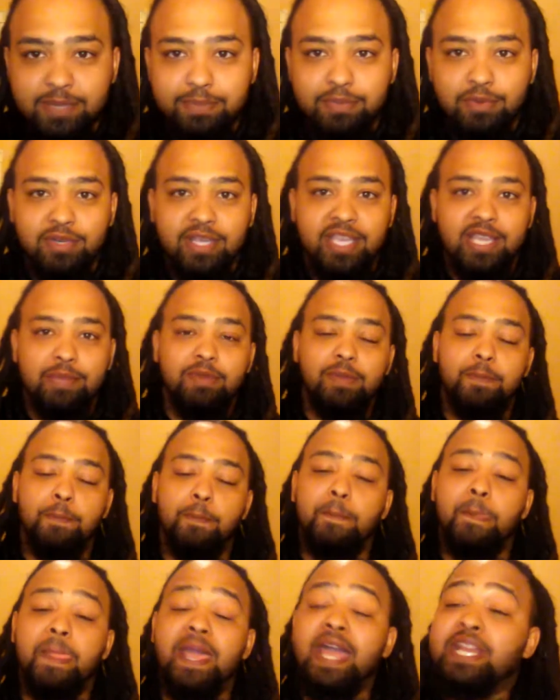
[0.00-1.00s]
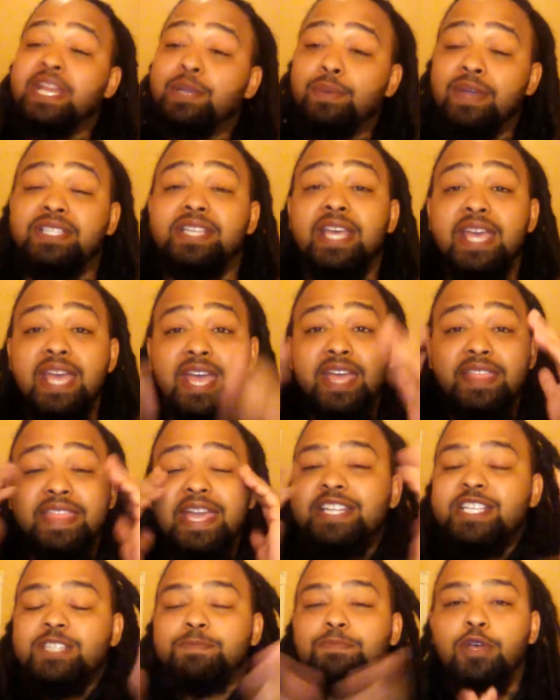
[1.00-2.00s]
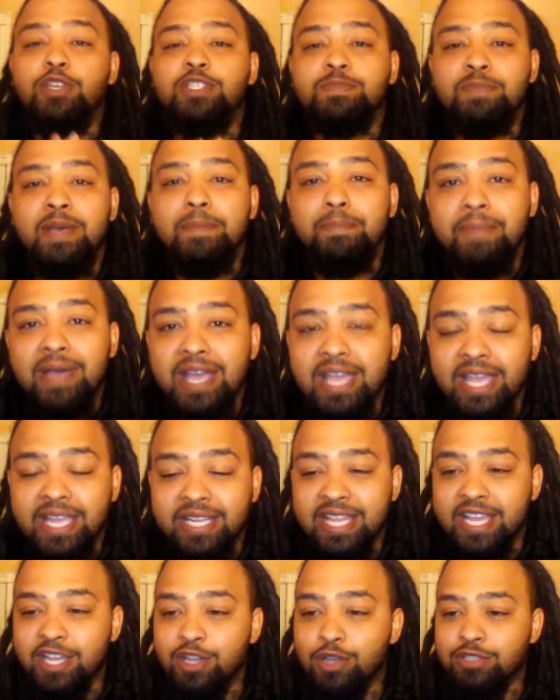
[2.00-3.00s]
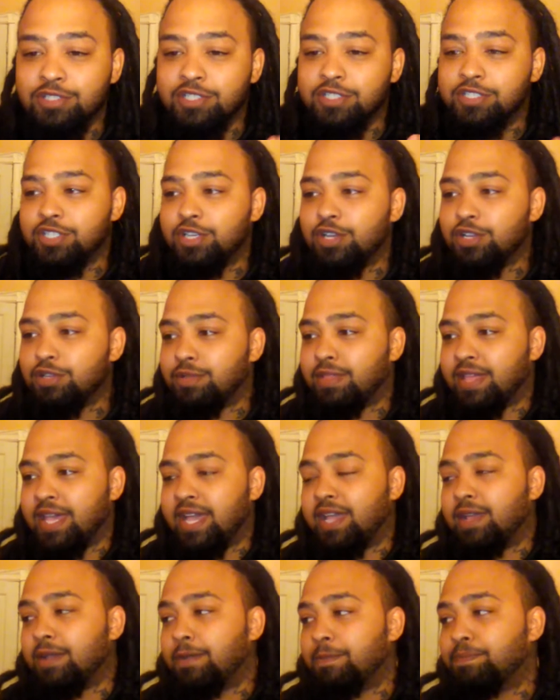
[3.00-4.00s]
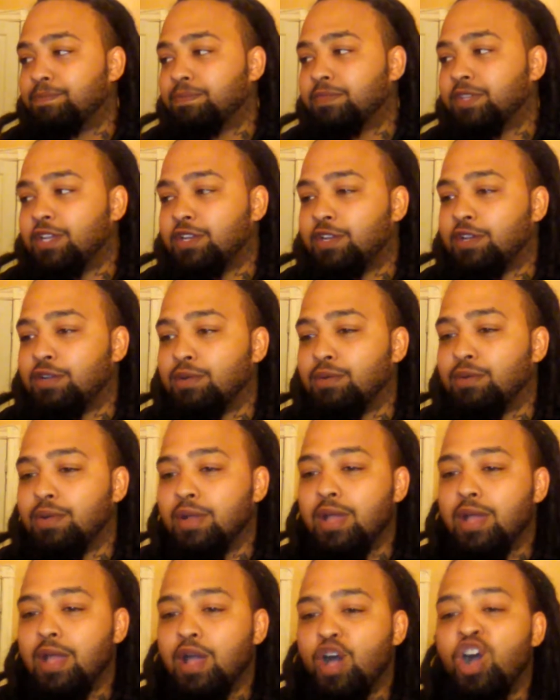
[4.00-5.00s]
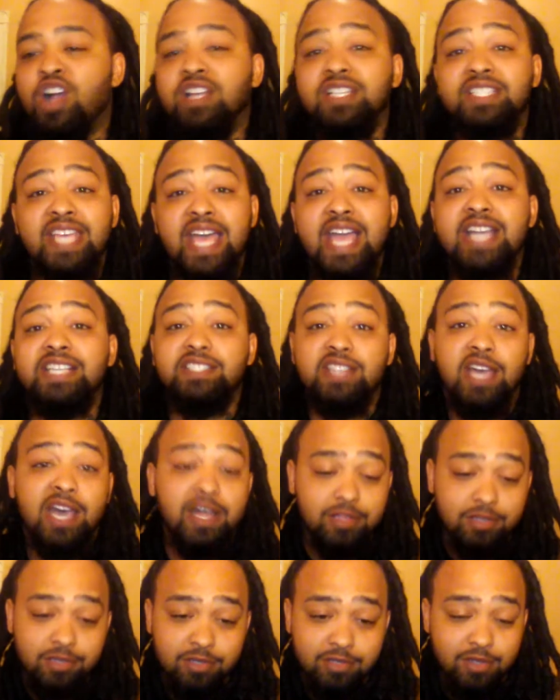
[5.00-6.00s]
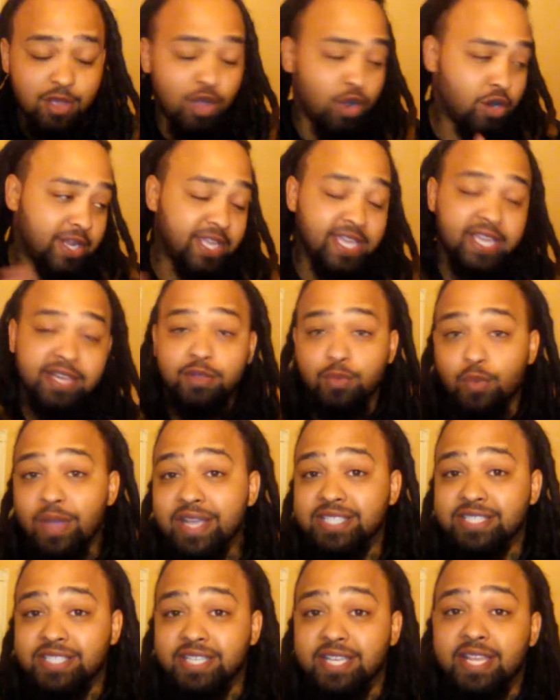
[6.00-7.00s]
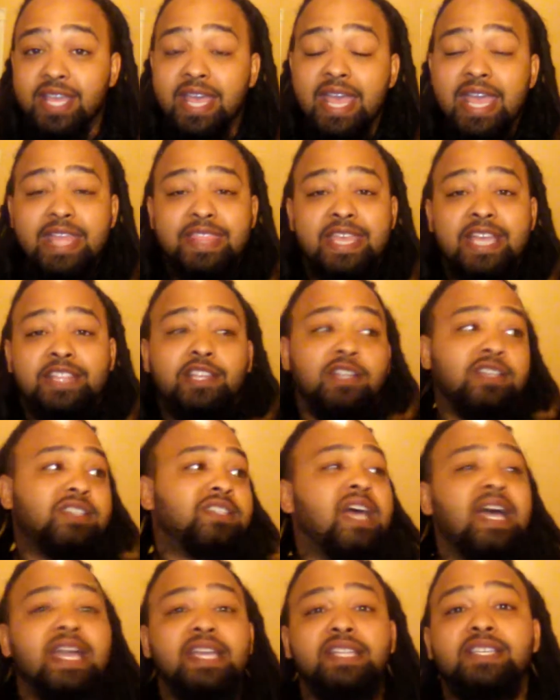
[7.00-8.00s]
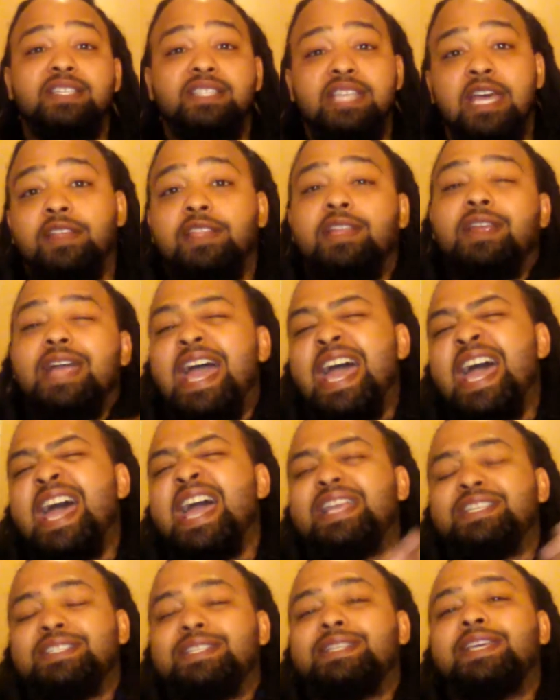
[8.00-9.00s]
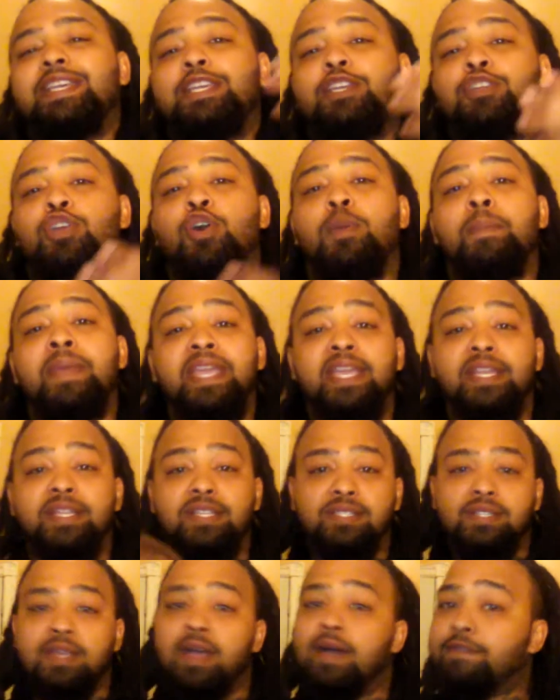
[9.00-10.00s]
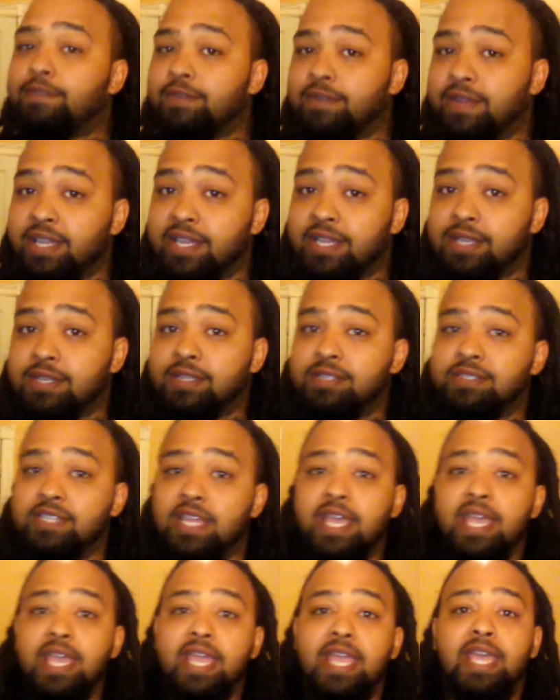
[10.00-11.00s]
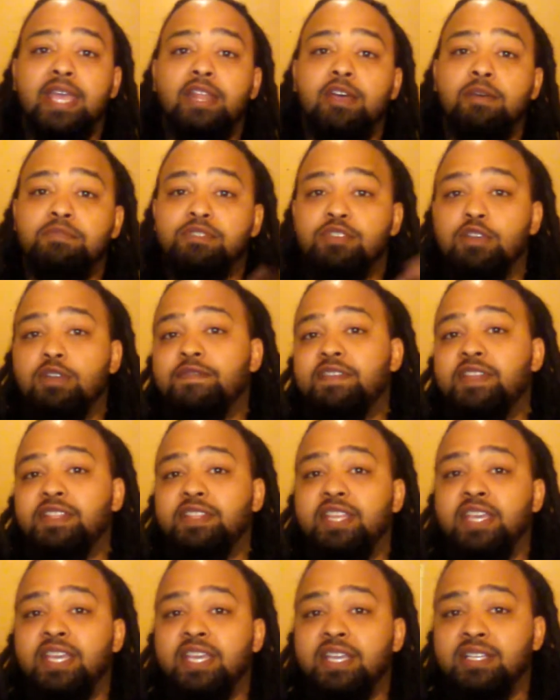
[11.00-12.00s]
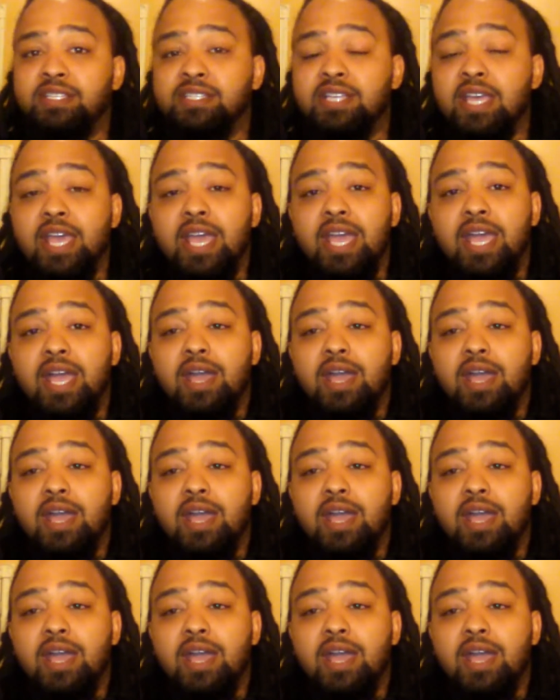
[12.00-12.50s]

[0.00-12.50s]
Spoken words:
a sip on camera. Anyways, that just blows my mind. That goes to show you that, our tax dollars aren't getting wasted, that there's scientists out there actually, making discoveries and observing things.